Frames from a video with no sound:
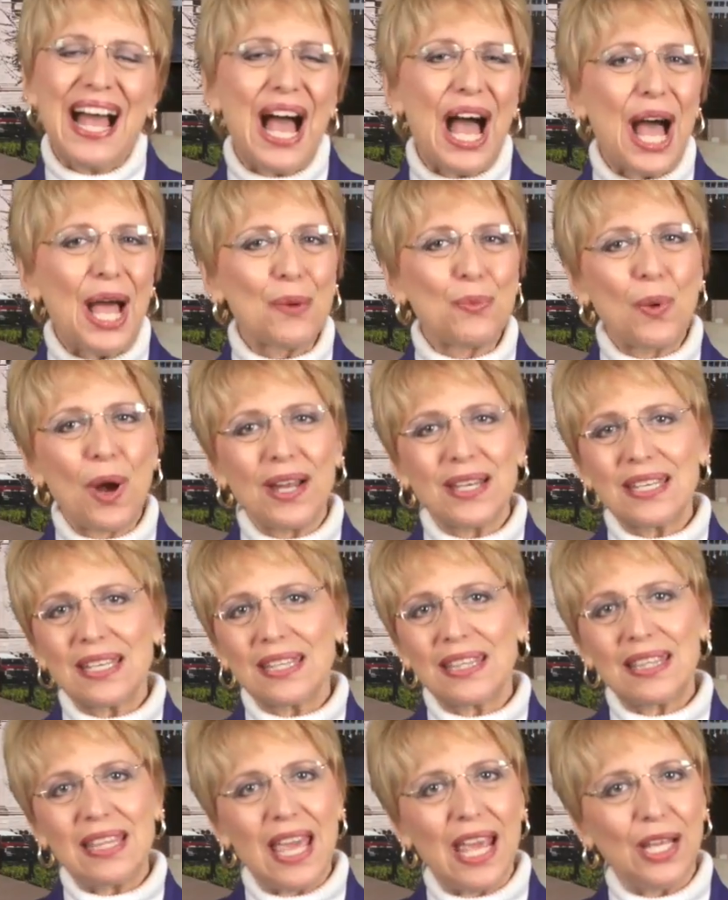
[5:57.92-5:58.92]
I want to
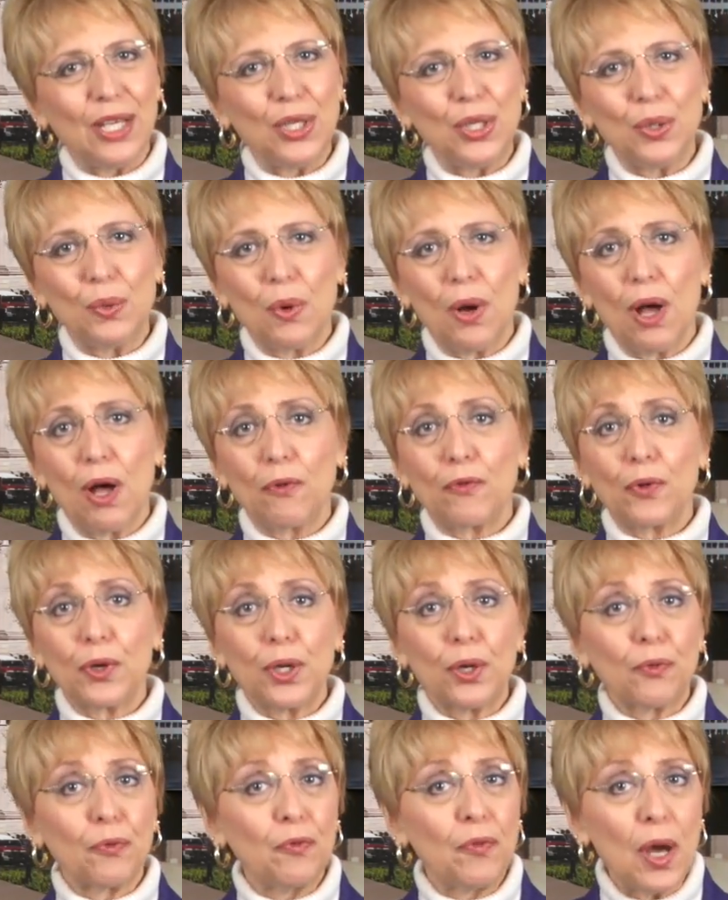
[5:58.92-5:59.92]
thank you all for
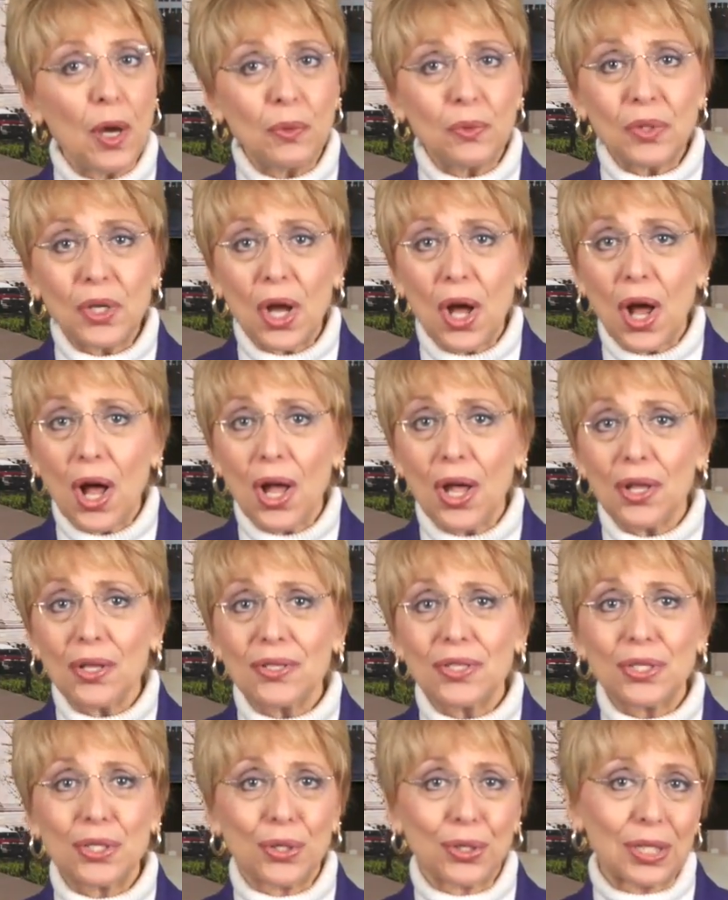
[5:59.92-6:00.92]
your phone
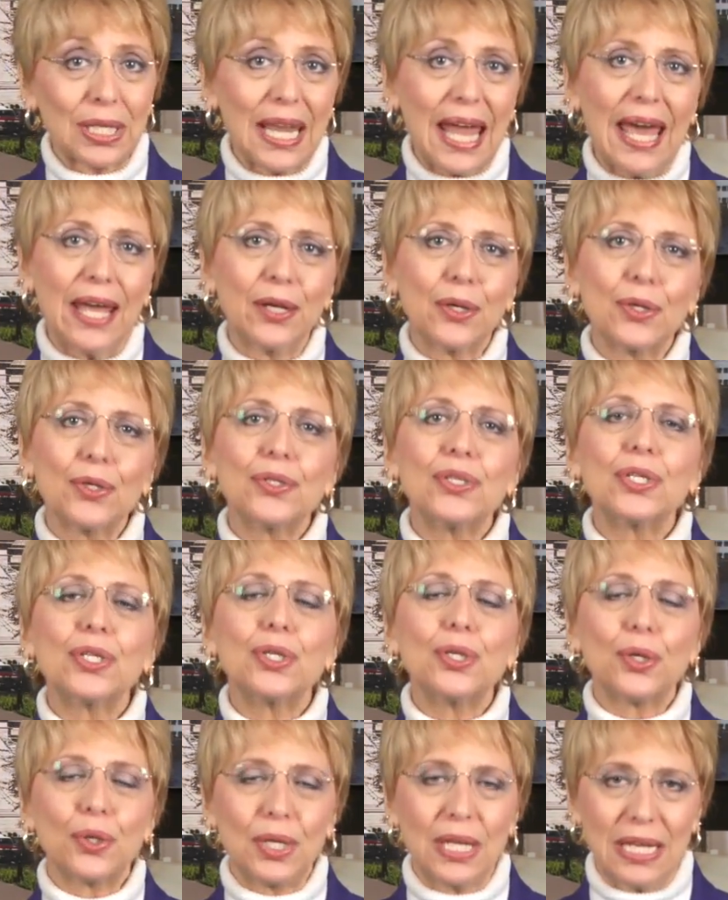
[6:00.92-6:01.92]
calls, your letters,
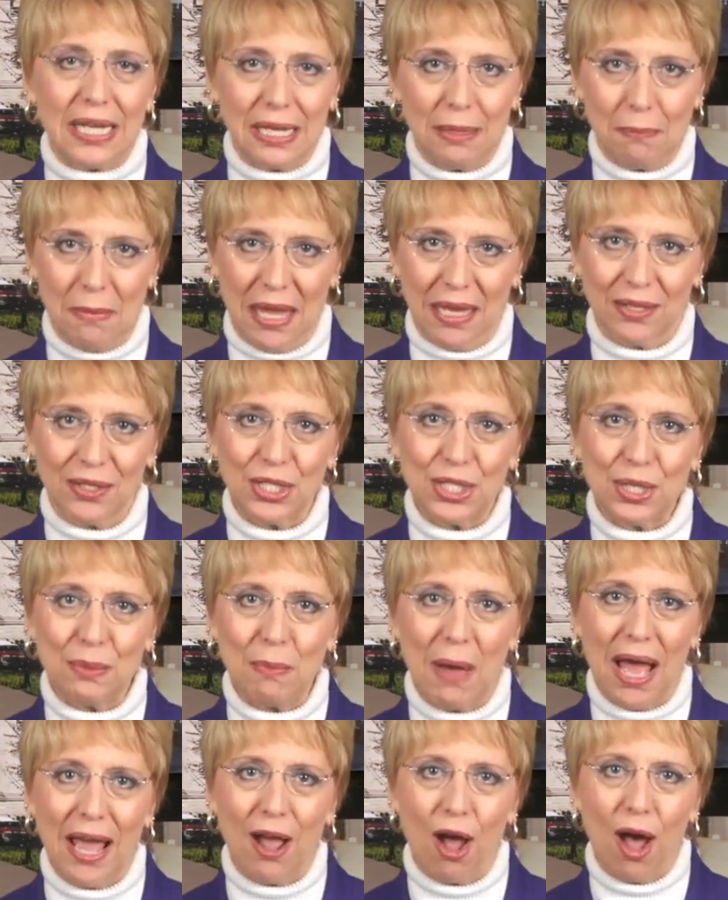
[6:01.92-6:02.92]
your emails to my